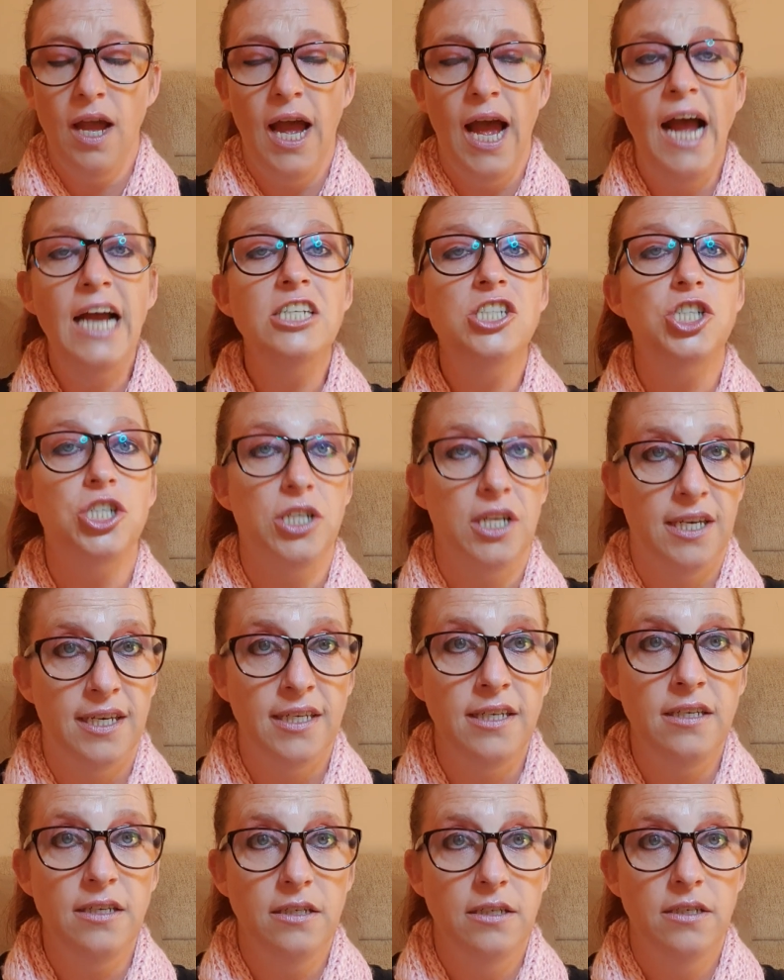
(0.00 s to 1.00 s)

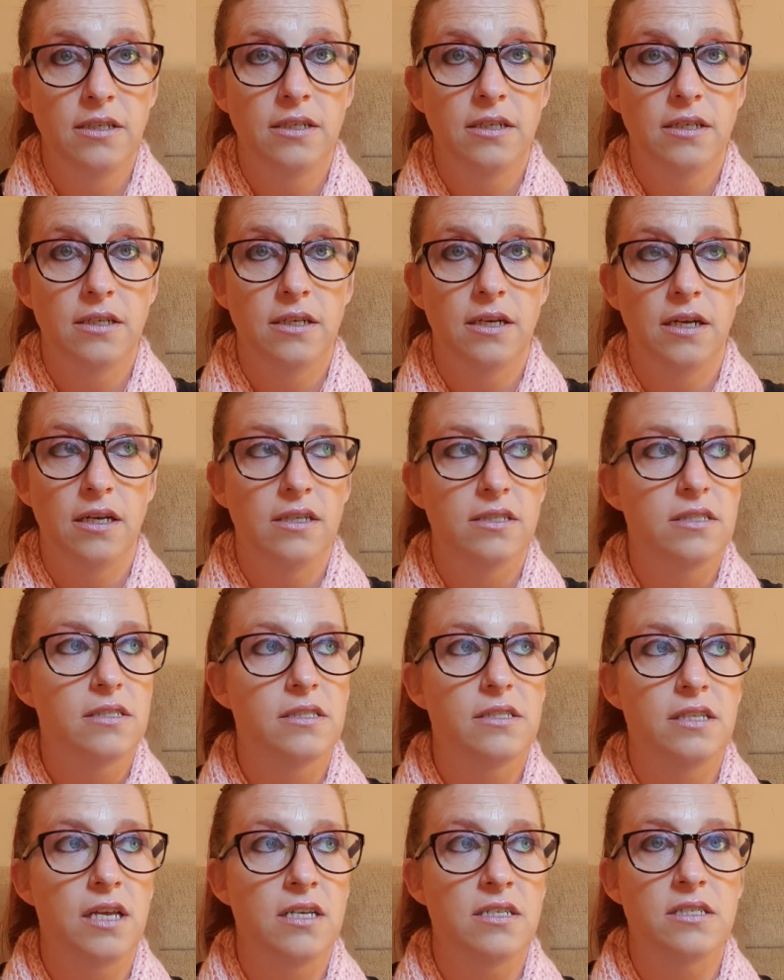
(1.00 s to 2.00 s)
Ashley
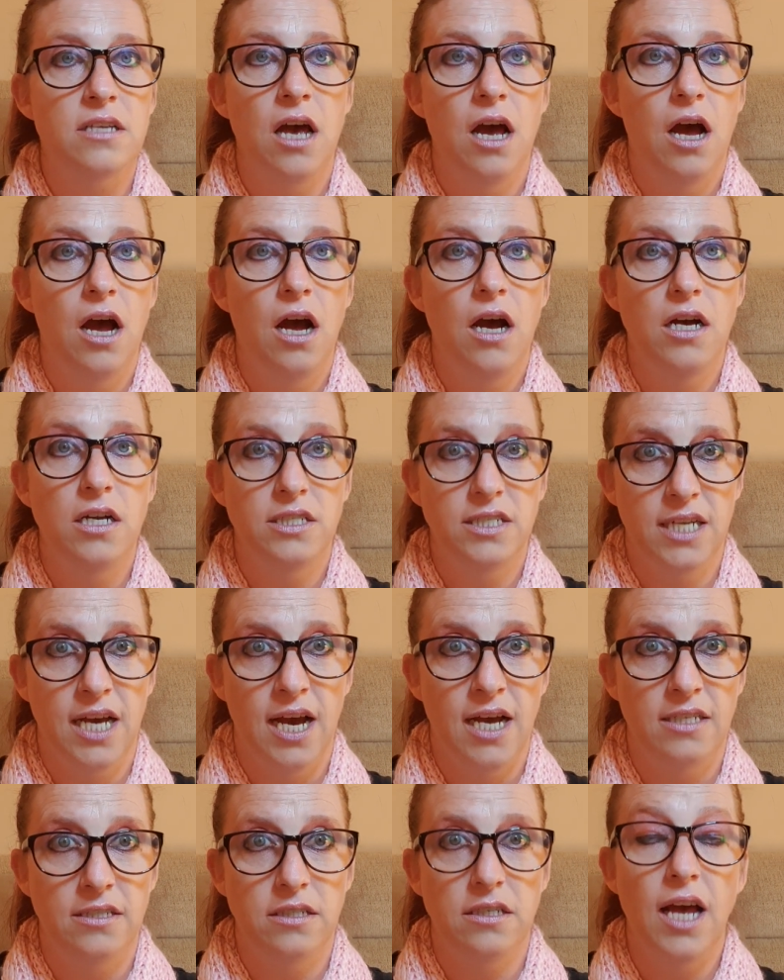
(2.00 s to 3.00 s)
says her
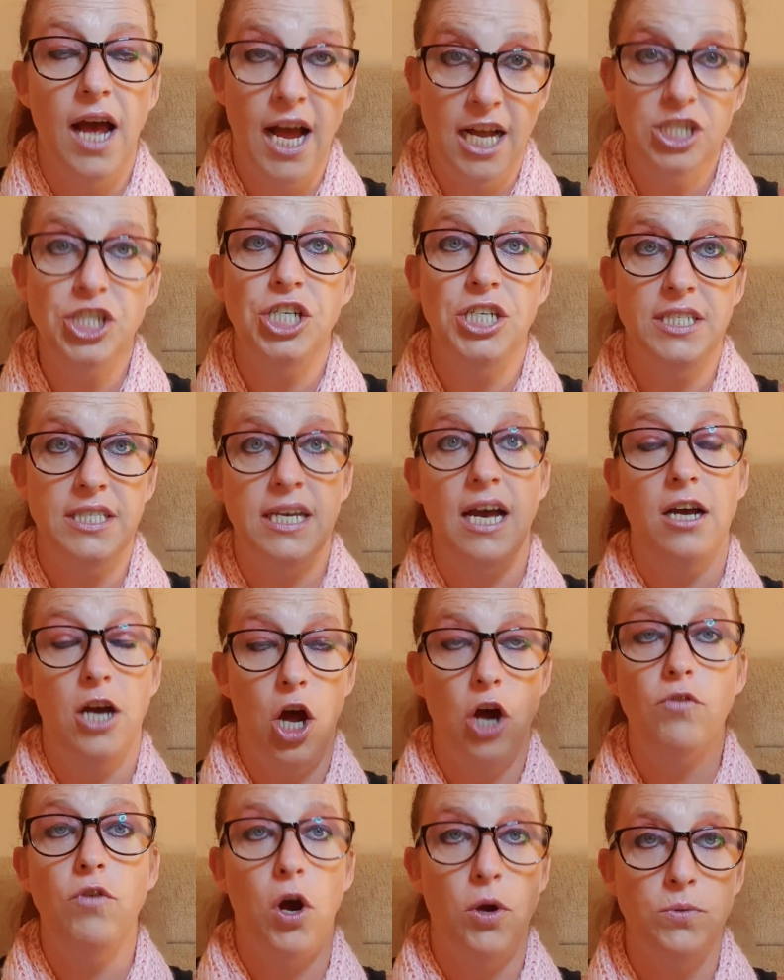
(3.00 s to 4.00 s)
dad,
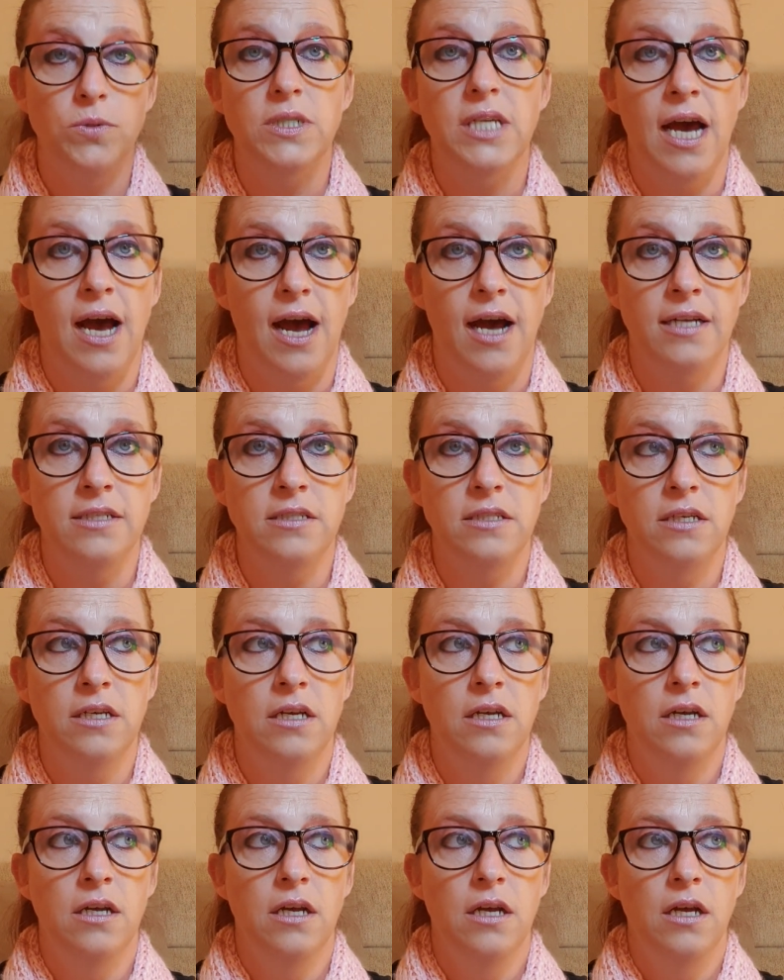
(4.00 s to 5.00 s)
her own dad,
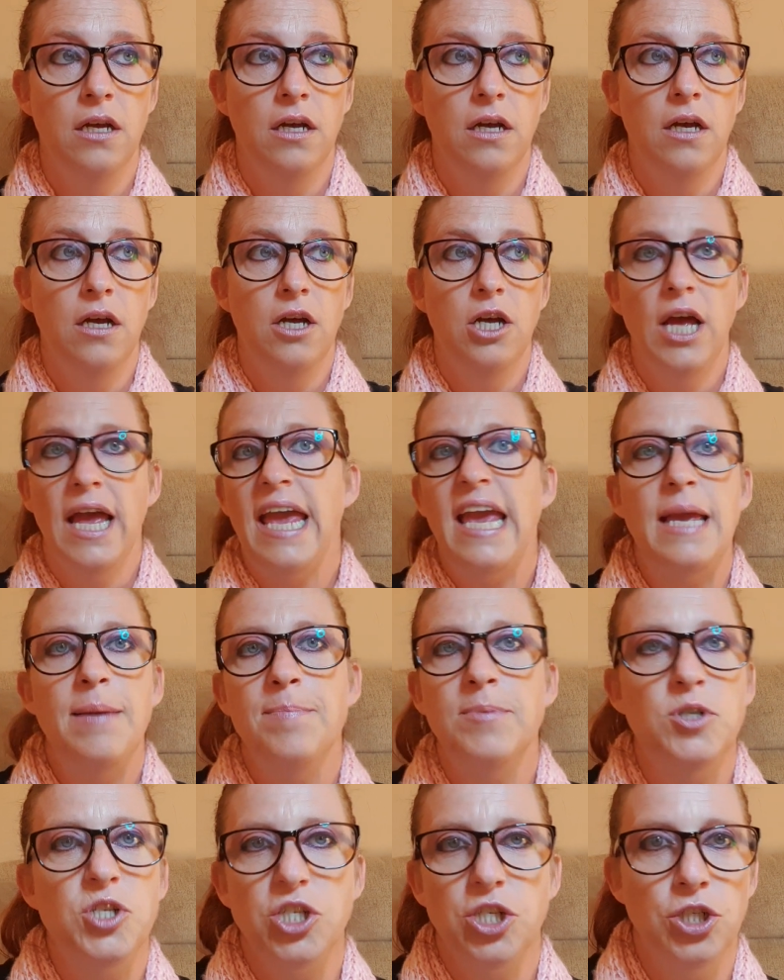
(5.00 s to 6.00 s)
he
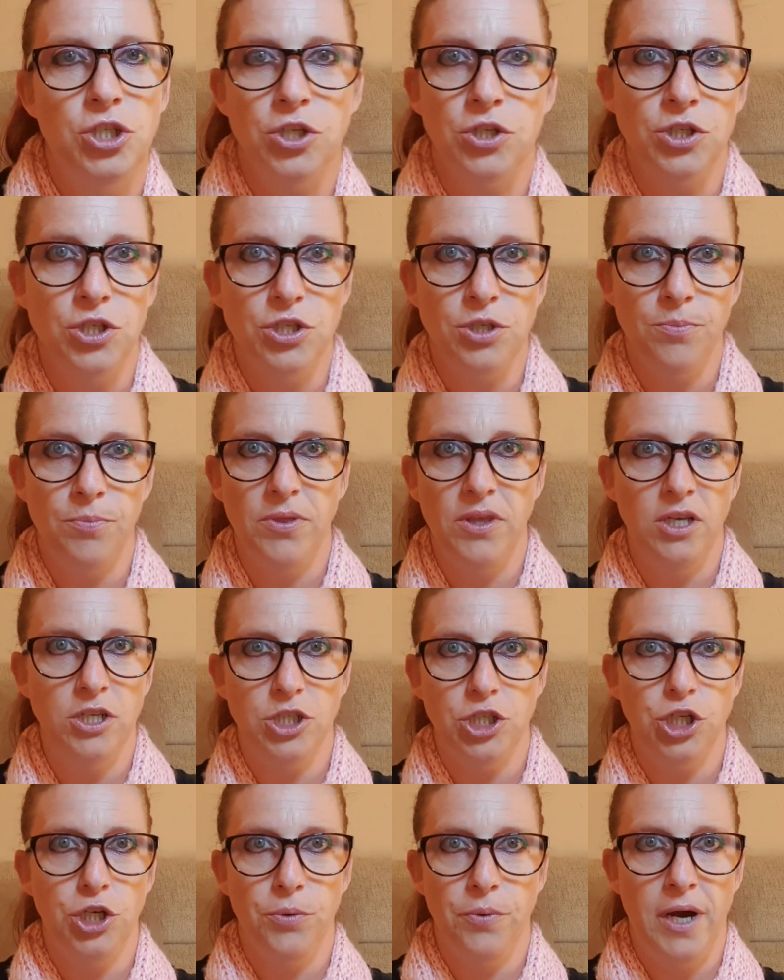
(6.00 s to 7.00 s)
must have done something
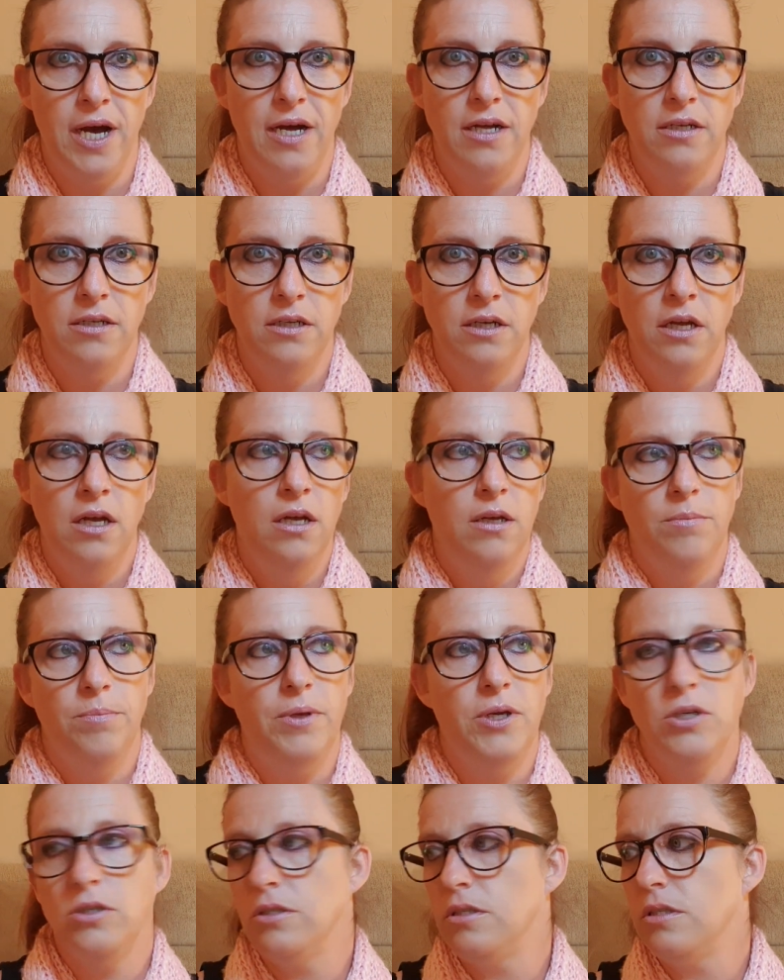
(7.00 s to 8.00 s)
to her,
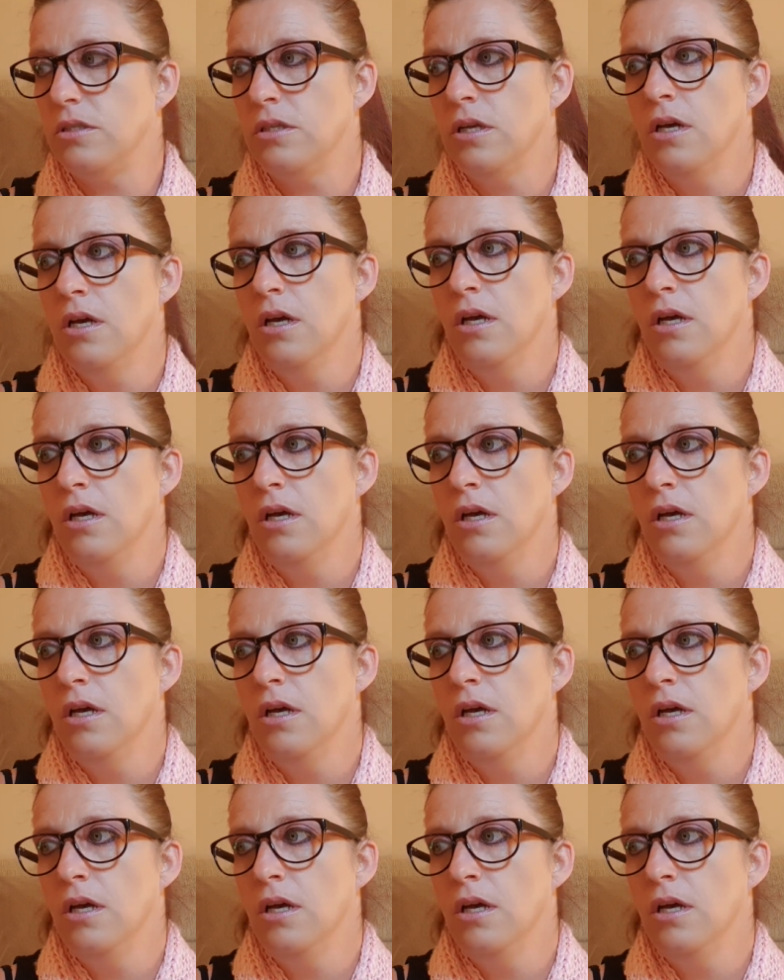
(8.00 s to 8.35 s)
because